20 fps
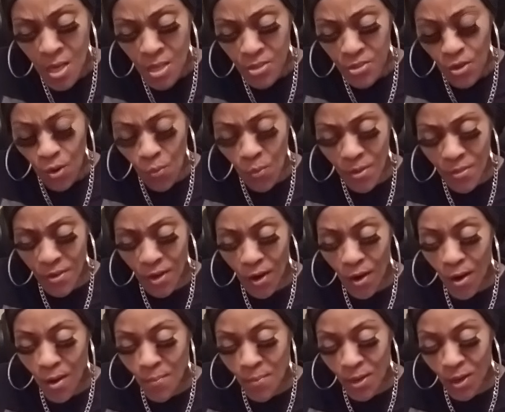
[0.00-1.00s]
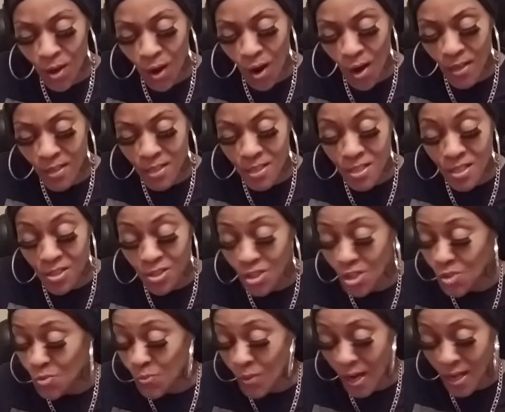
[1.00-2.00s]
So with the hermit card, this is
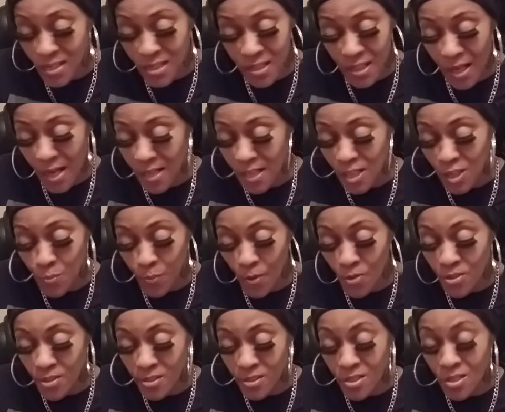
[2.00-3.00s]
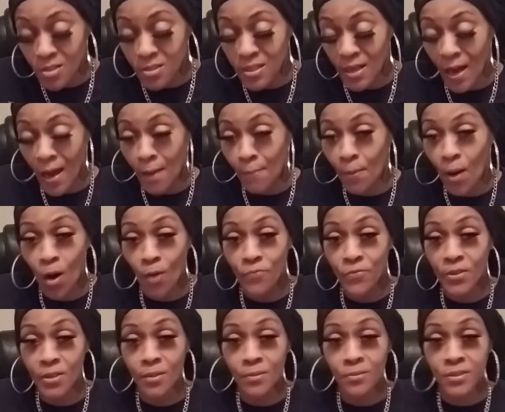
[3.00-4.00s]
just what I said. This person took time
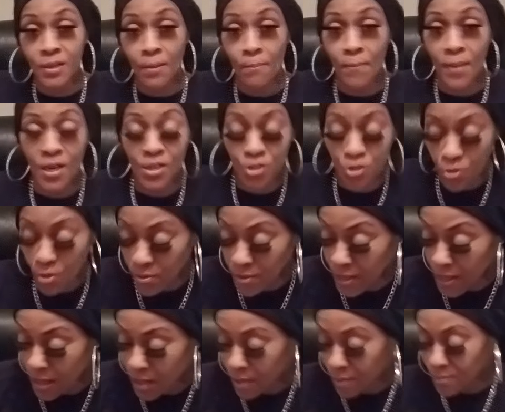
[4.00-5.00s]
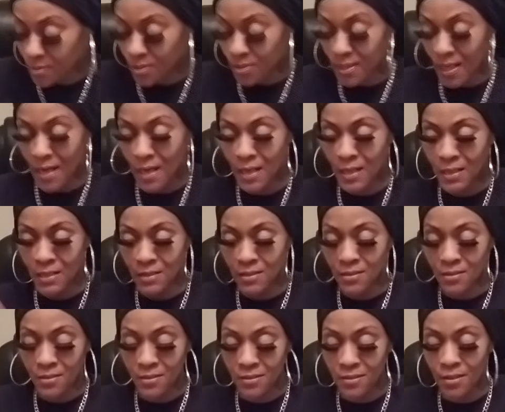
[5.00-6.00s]
off to, to make sure they they
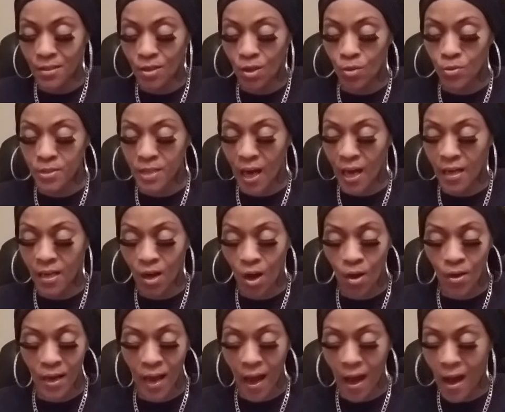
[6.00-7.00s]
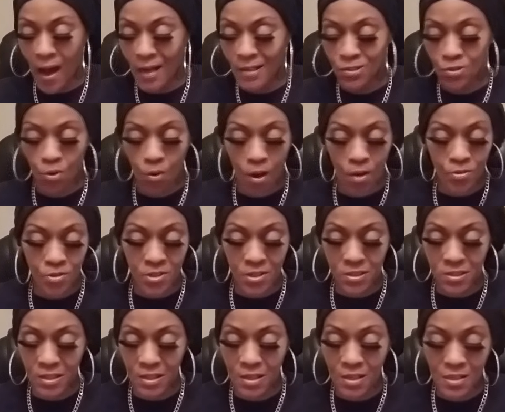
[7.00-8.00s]
you know dotted all the i's, crossed the
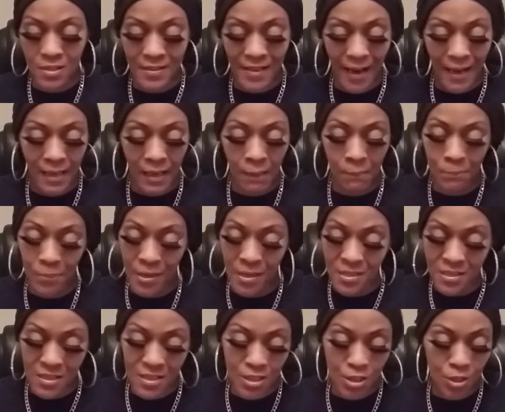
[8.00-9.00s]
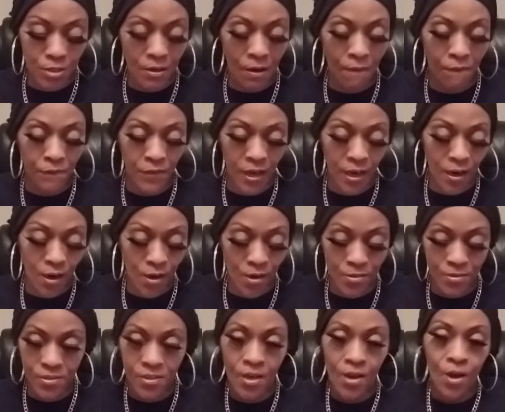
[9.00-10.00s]
t's, got their business
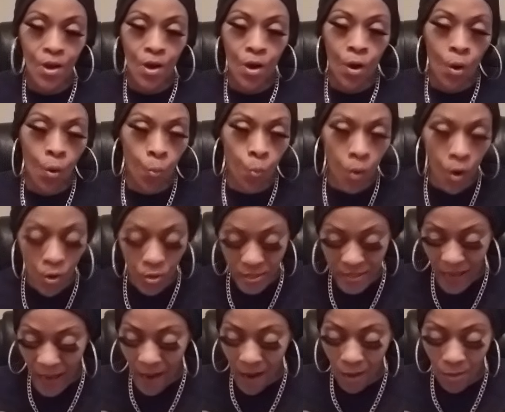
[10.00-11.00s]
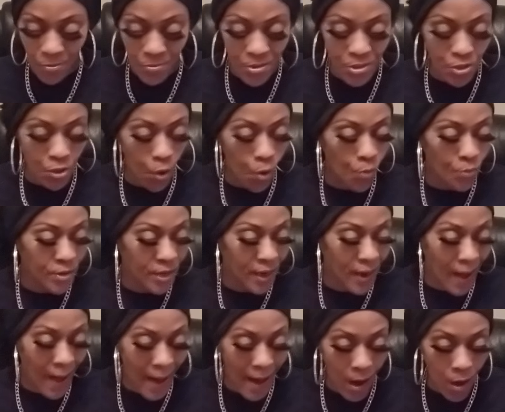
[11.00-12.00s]
affairs worked out, sold their
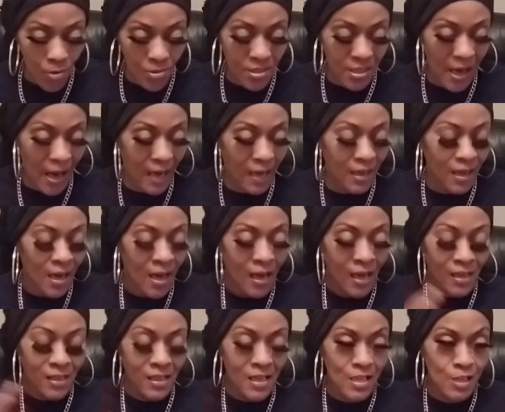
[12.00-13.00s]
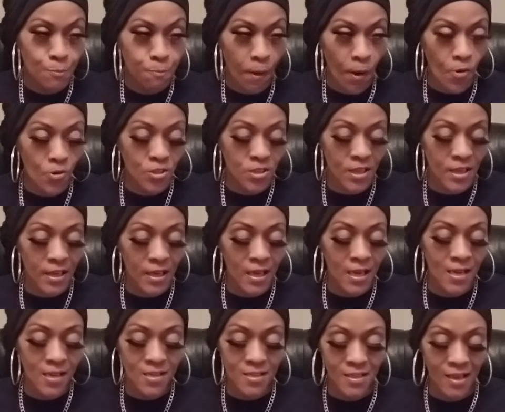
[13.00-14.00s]
house. Like this person
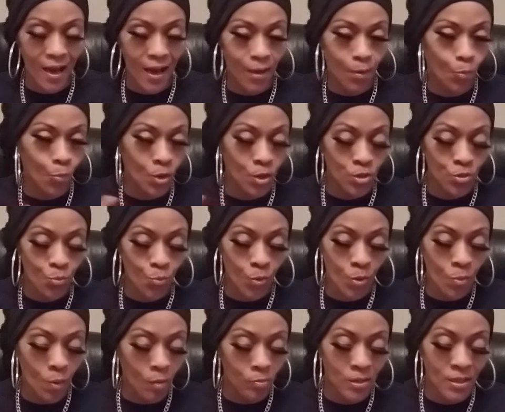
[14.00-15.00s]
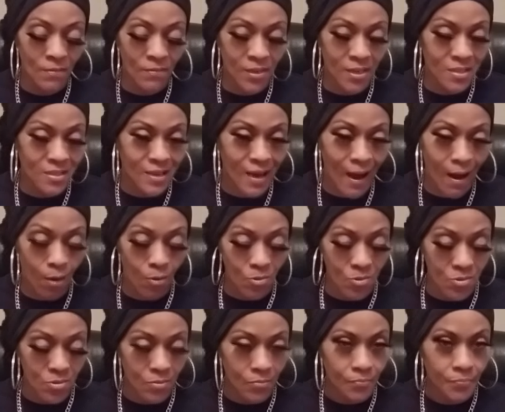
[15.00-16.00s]
is like we, we won't live in this
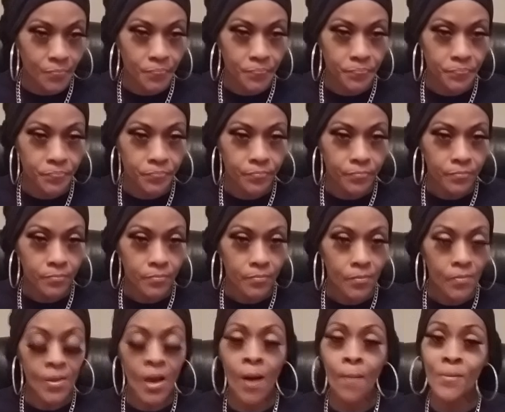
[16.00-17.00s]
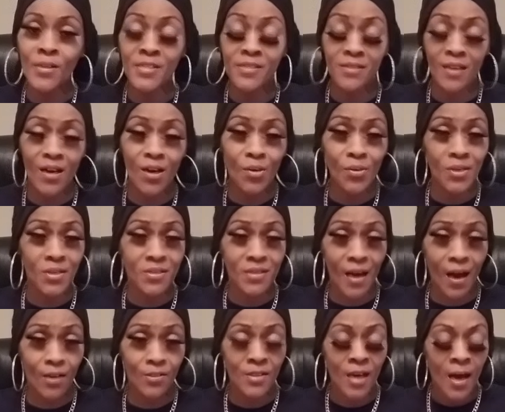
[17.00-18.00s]
house. I'm gonna sell this
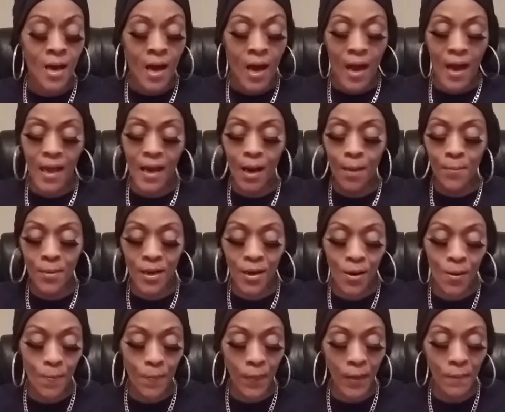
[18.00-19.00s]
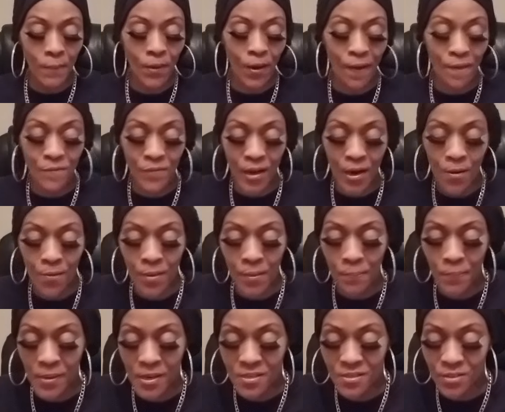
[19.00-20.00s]
house, and I'm hearing people are very
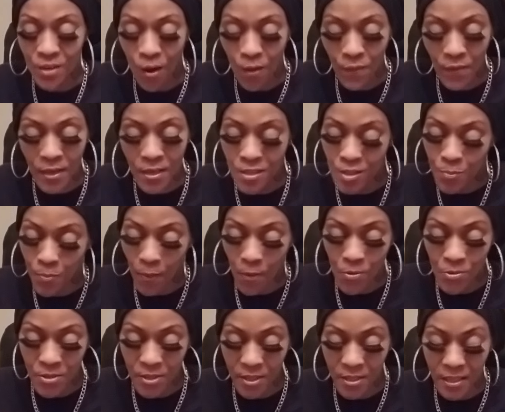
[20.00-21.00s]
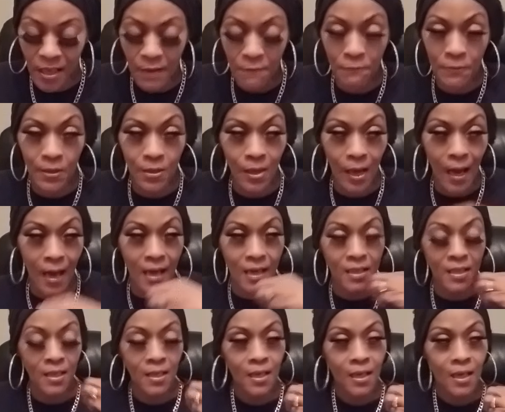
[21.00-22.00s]
pissed off at this person. They feel like